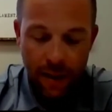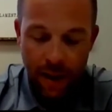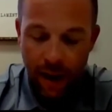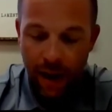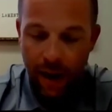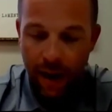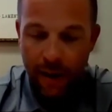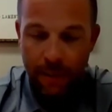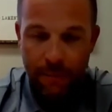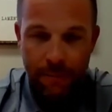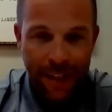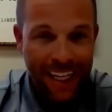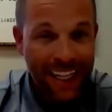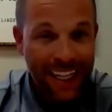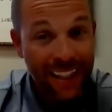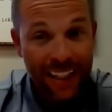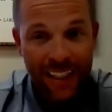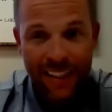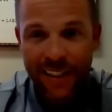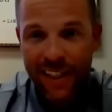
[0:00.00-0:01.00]

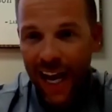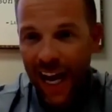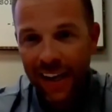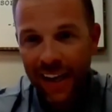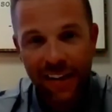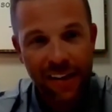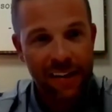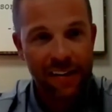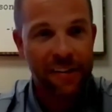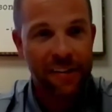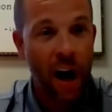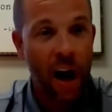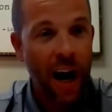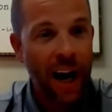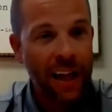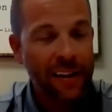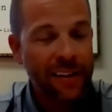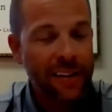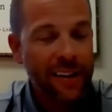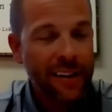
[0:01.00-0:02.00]
In this case, it's
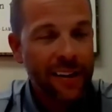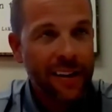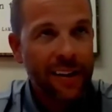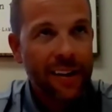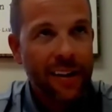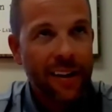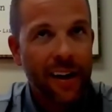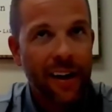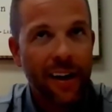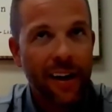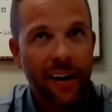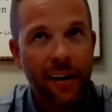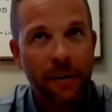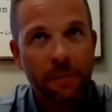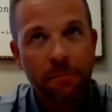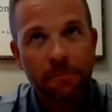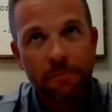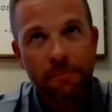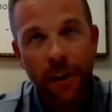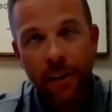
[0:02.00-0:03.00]
not.
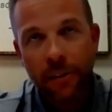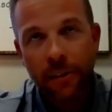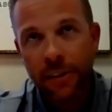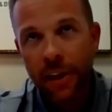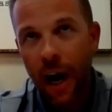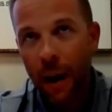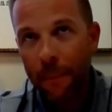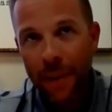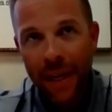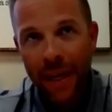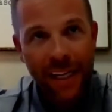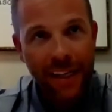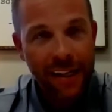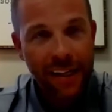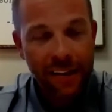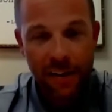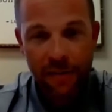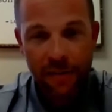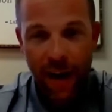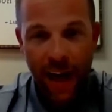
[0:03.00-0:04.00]
There's not many
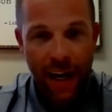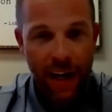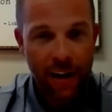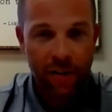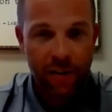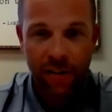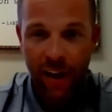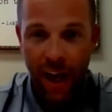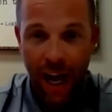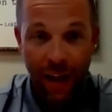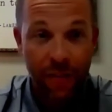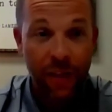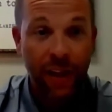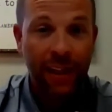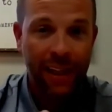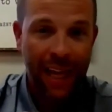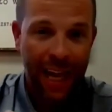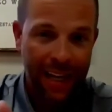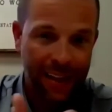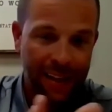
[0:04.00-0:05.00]
disadvantages. I
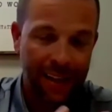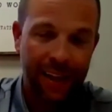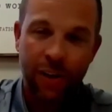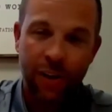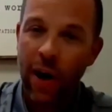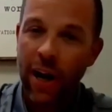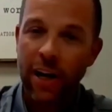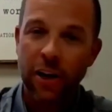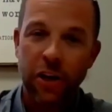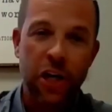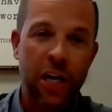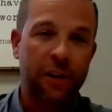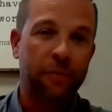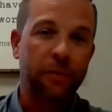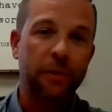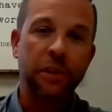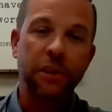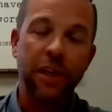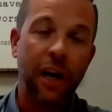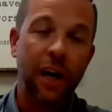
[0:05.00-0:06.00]
think that the credit check
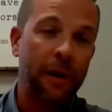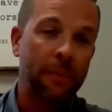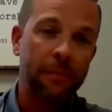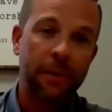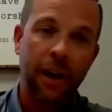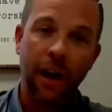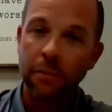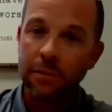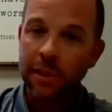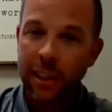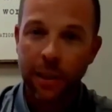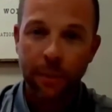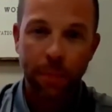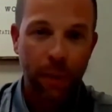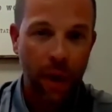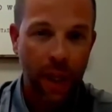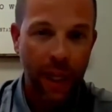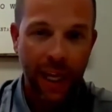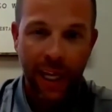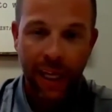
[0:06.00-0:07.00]
for some comes into
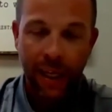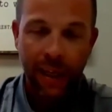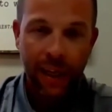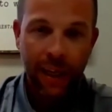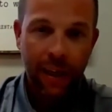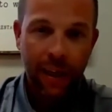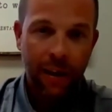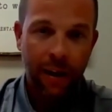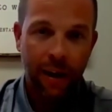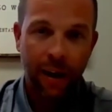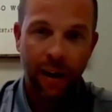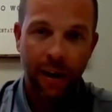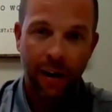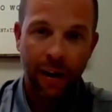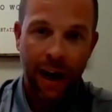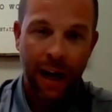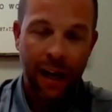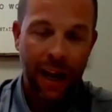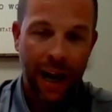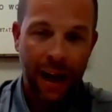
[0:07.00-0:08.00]
play.
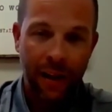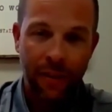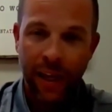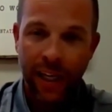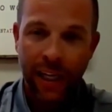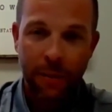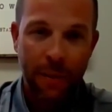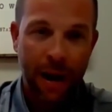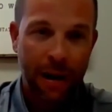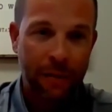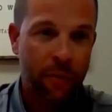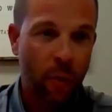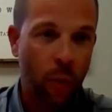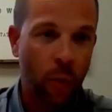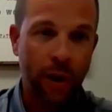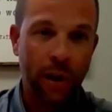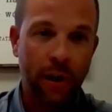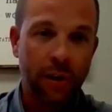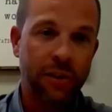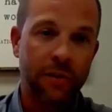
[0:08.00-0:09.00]
I think in my
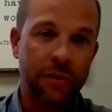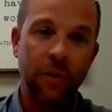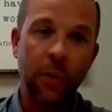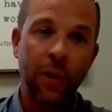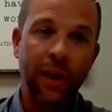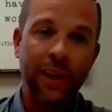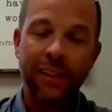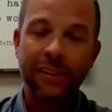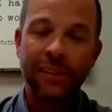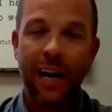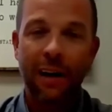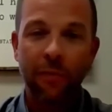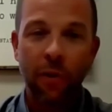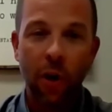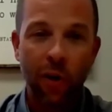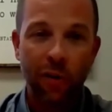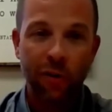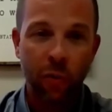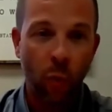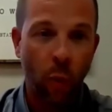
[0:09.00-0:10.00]
4 years of doing this, I've
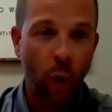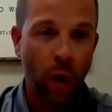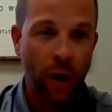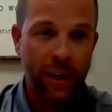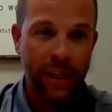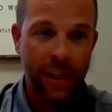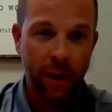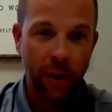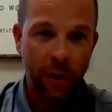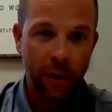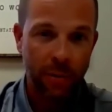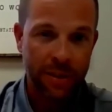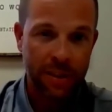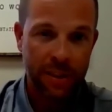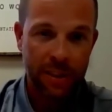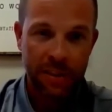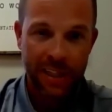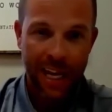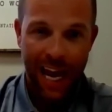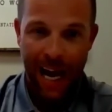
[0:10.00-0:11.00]
lost one deal that was
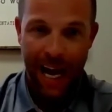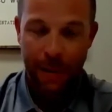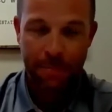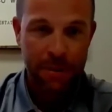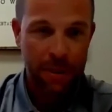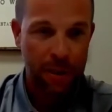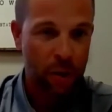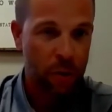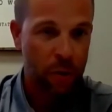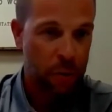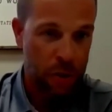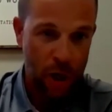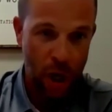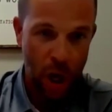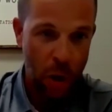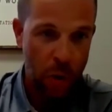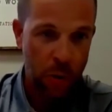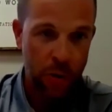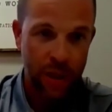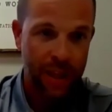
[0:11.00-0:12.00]
just absolute
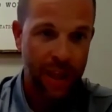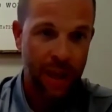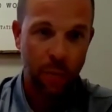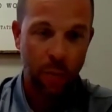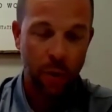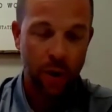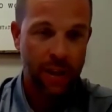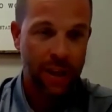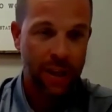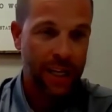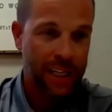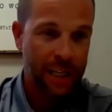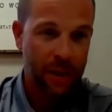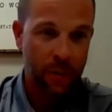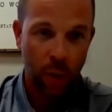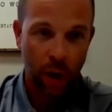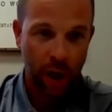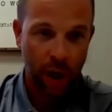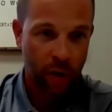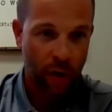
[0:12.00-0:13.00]
no, that they didn't
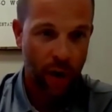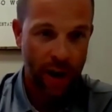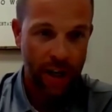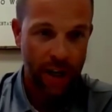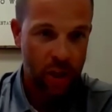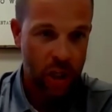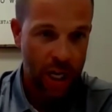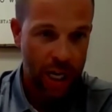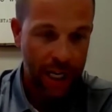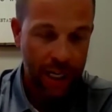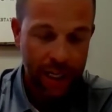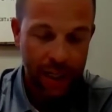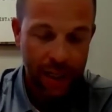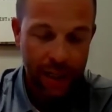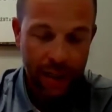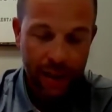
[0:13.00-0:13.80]
want a credit check.